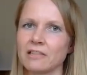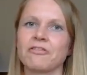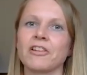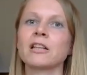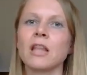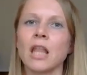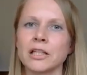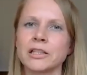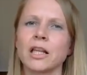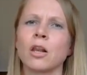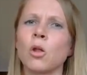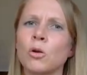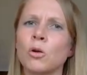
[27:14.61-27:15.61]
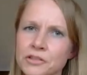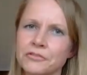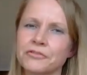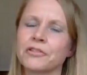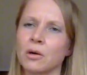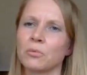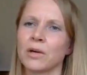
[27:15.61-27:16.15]
It felt like the loss
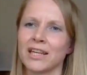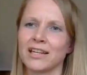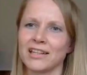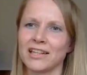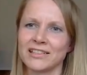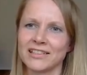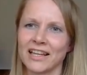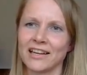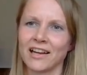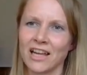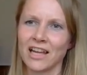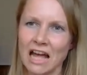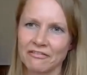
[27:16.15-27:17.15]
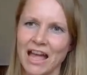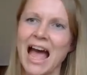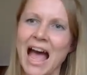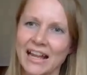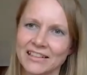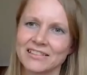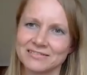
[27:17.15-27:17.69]
of the awakening that I have
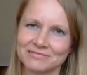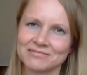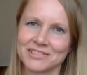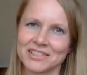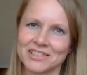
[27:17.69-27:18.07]
had